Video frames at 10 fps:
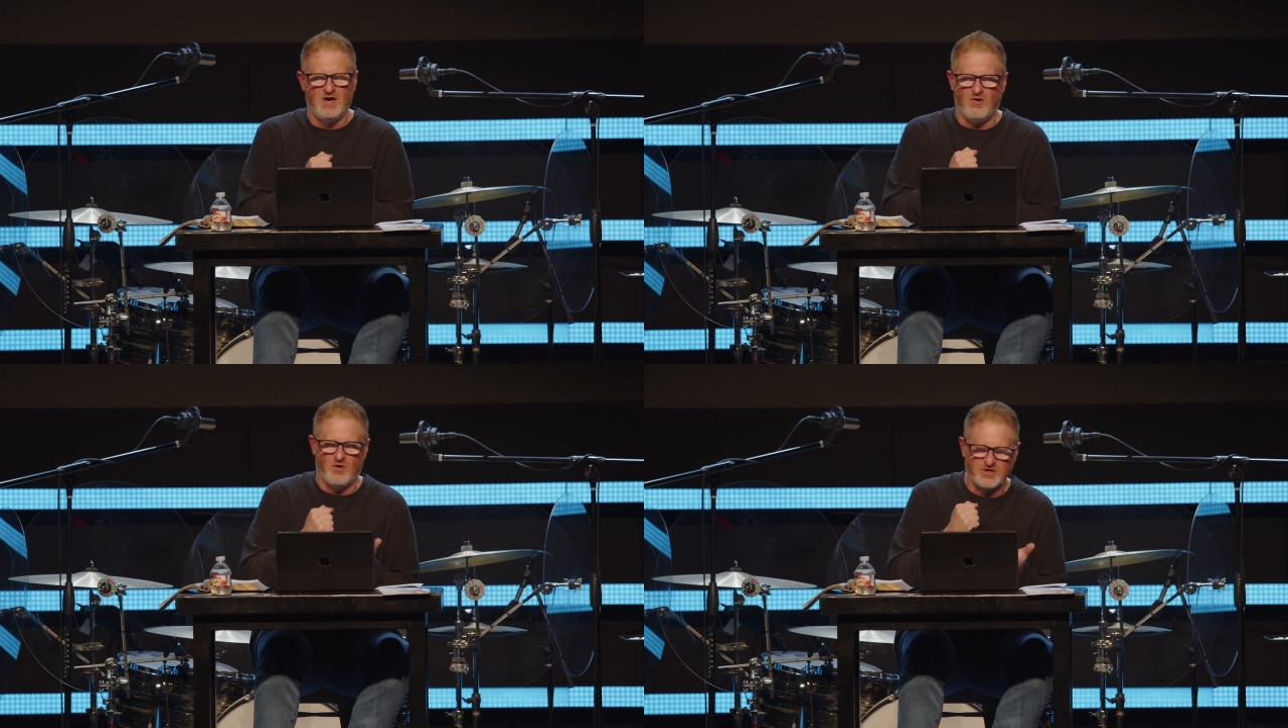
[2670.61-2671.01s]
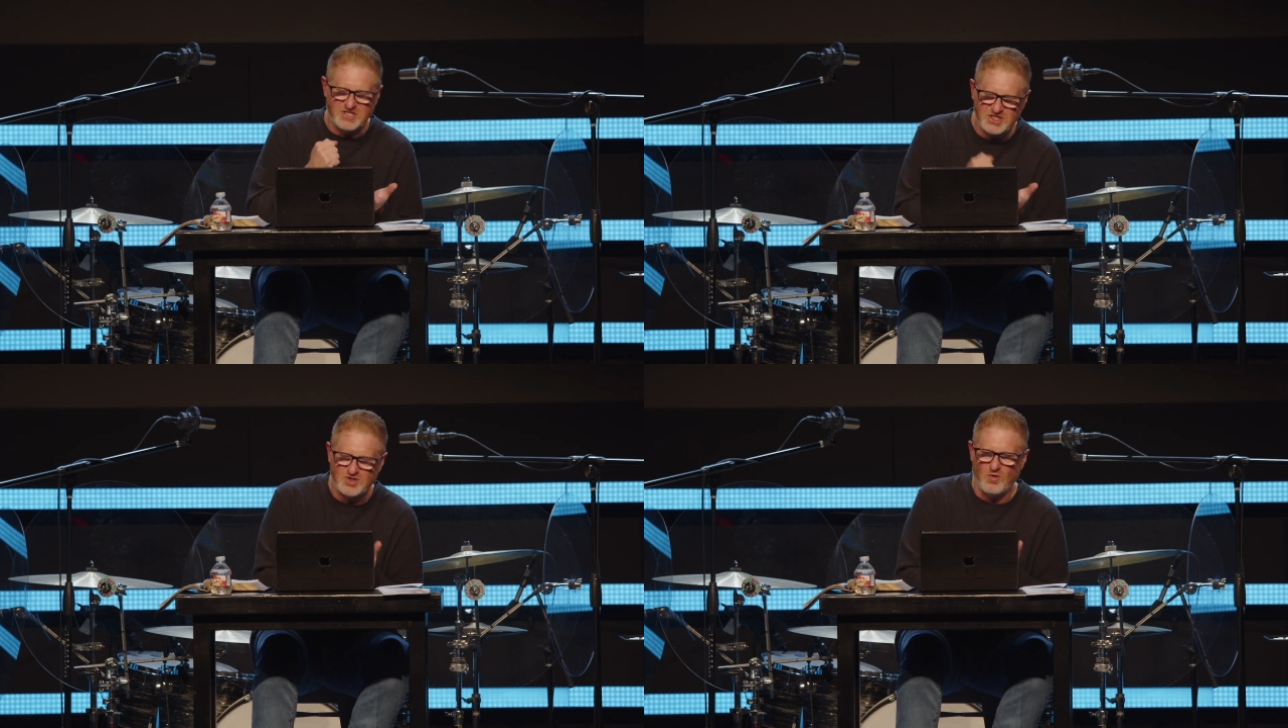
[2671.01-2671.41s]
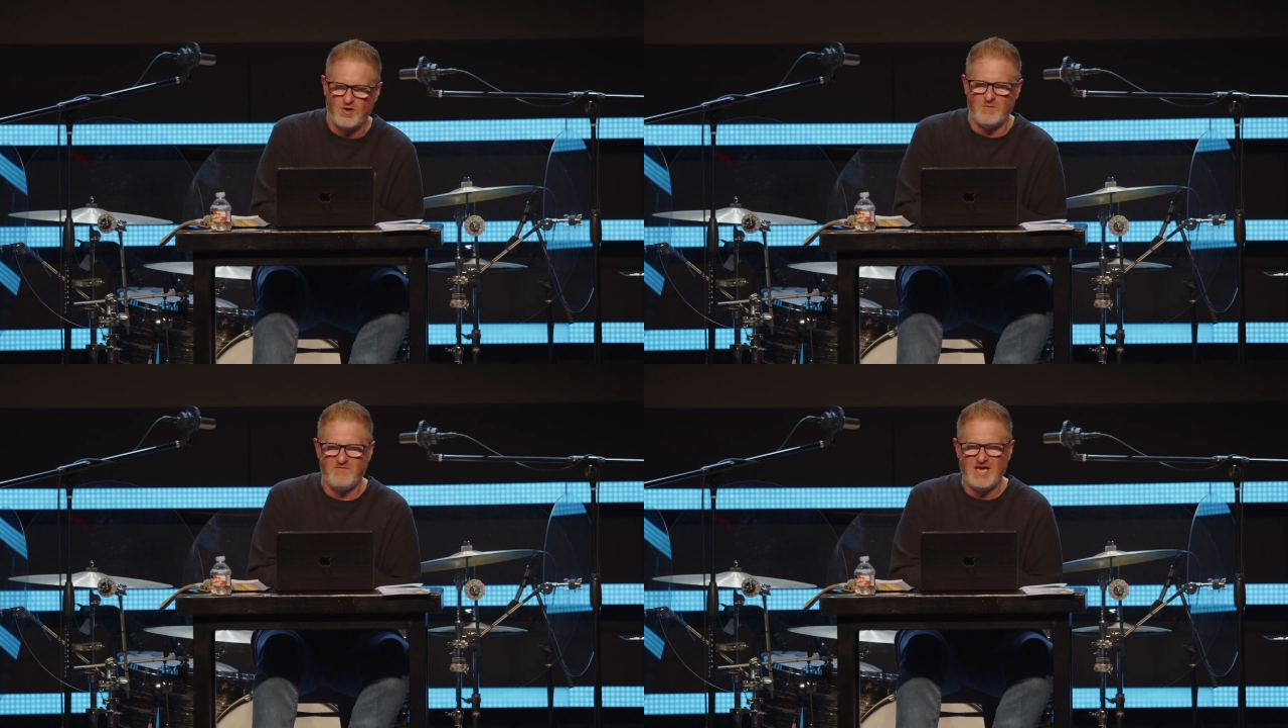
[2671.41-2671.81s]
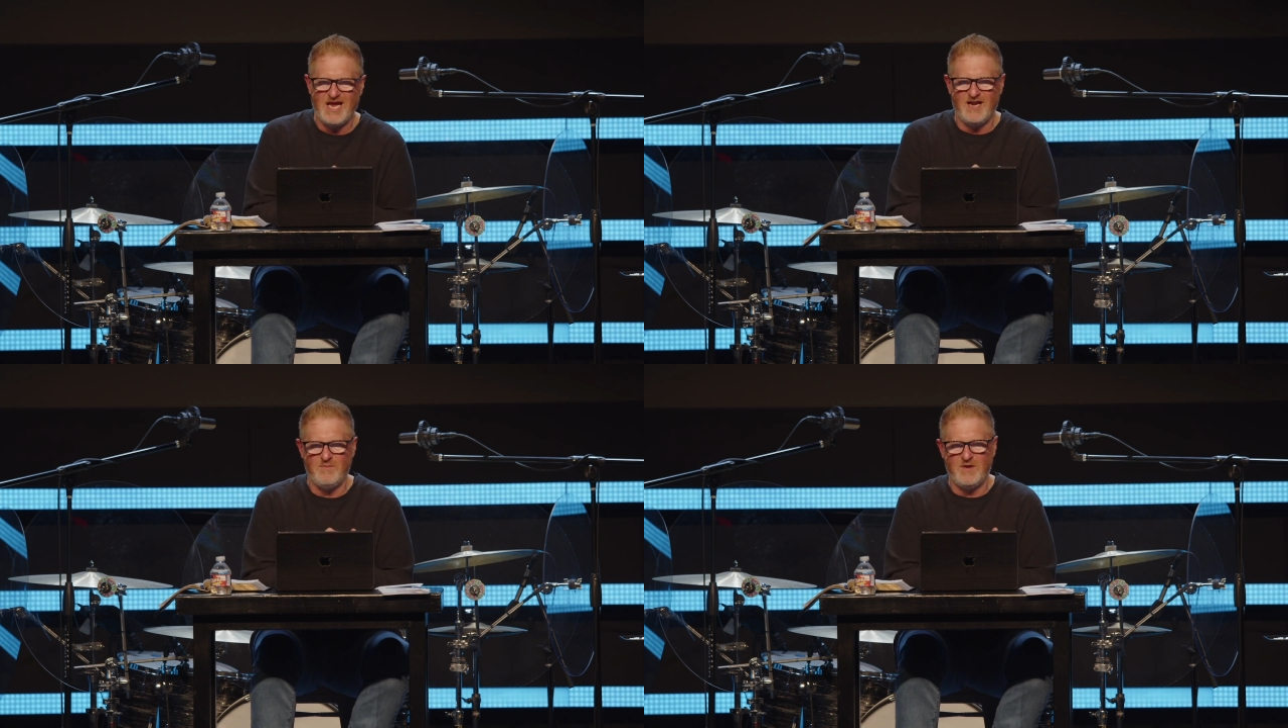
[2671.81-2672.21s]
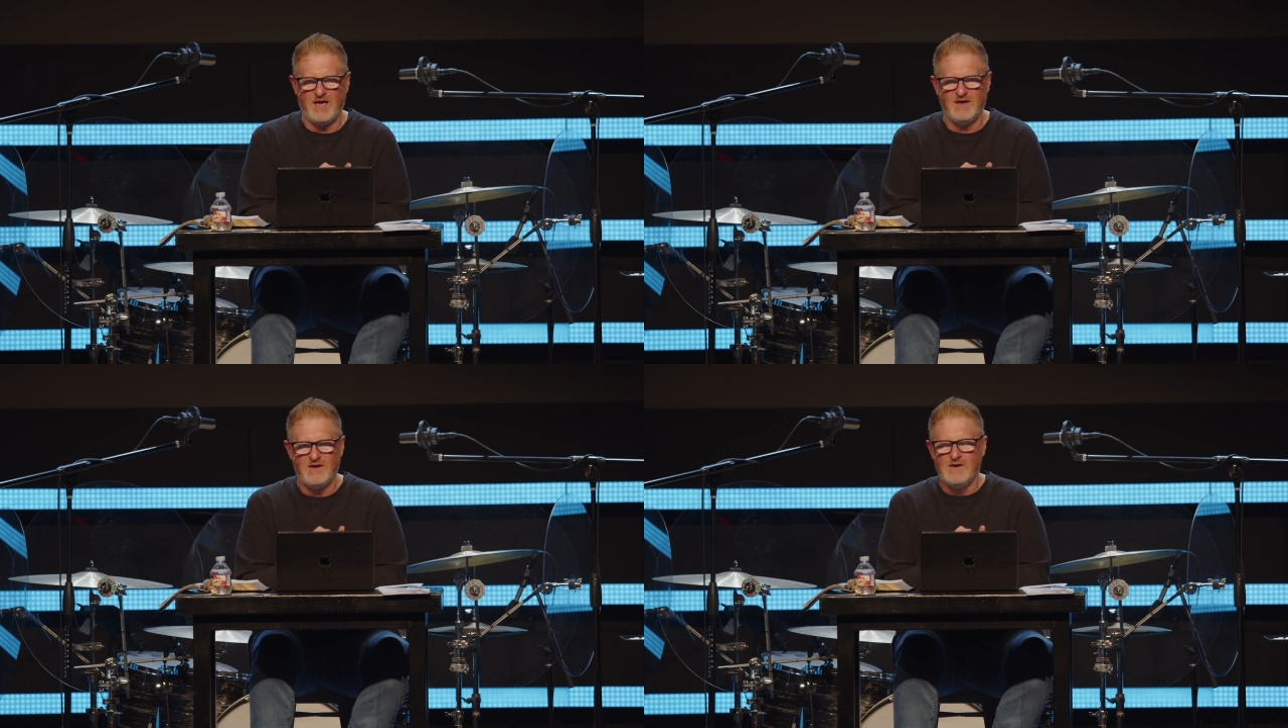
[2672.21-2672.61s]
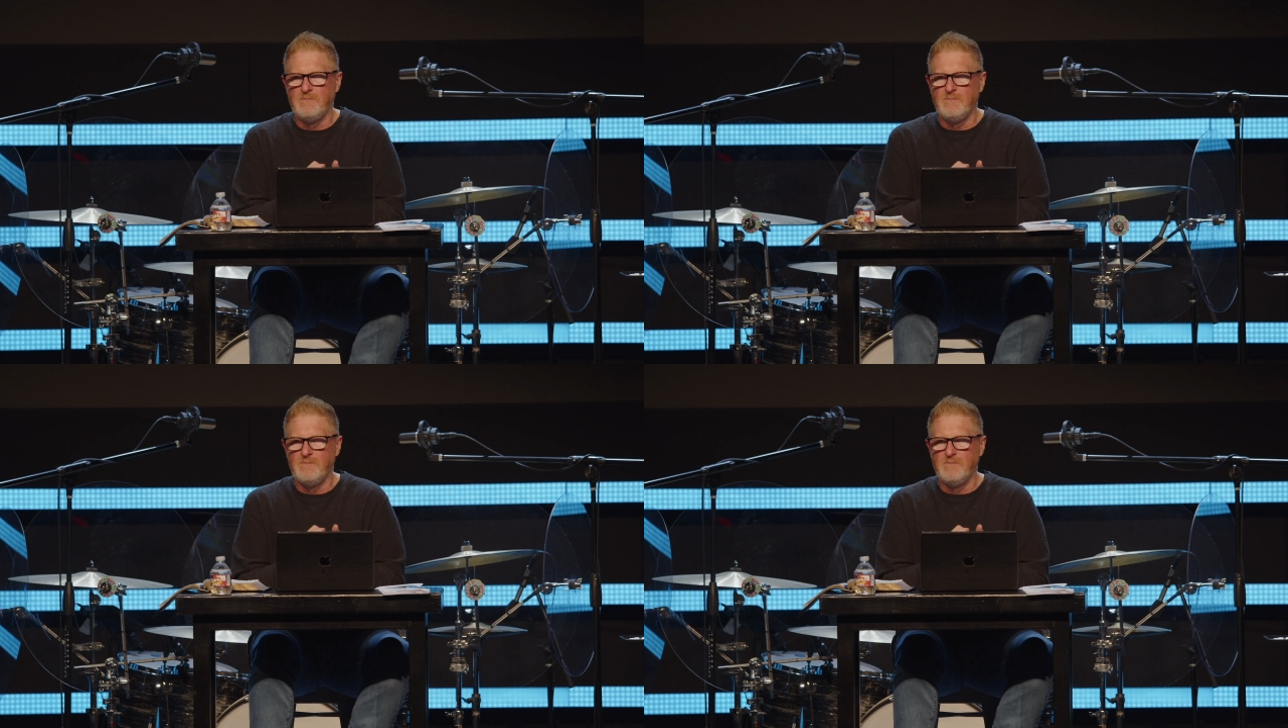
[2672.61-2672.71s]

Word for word: or storm of the enemy,